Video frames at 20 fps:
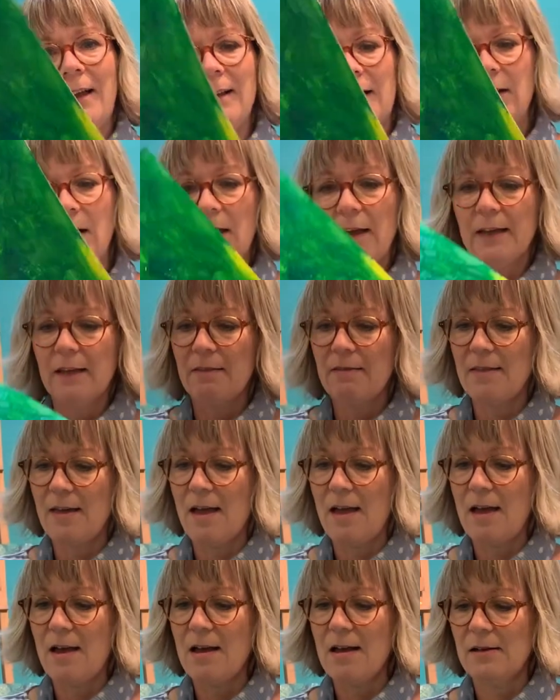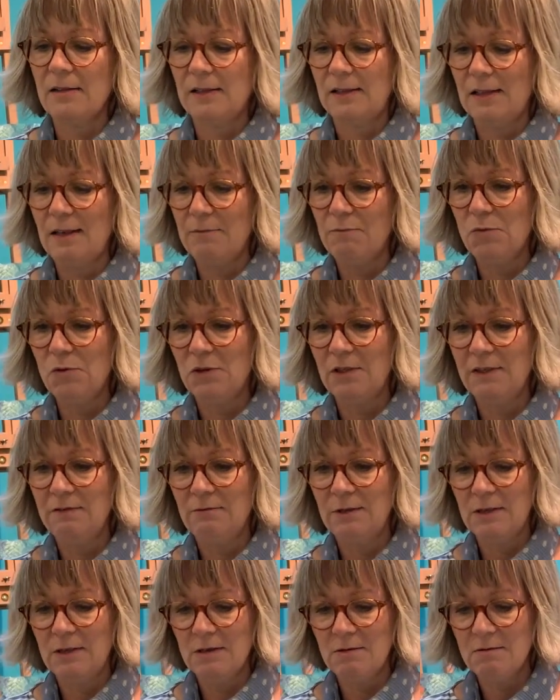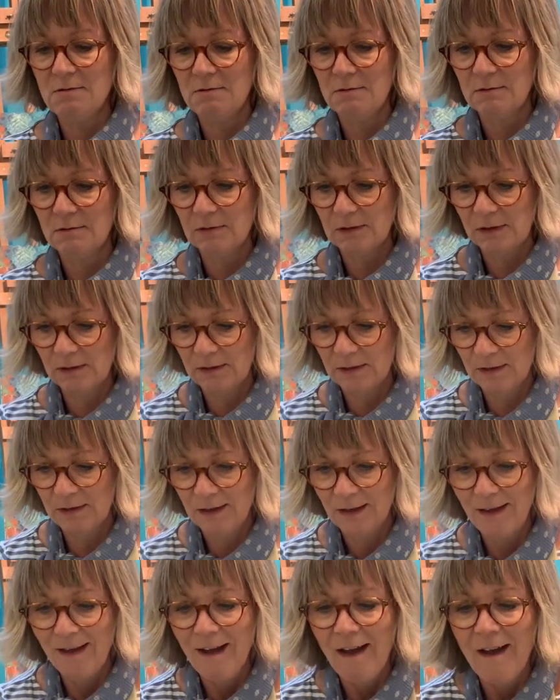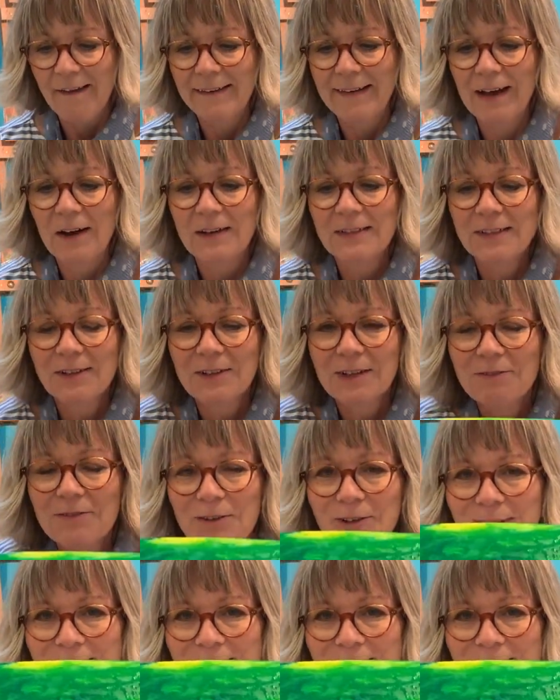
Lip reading: like that. And what have we got? Now, I don't know if you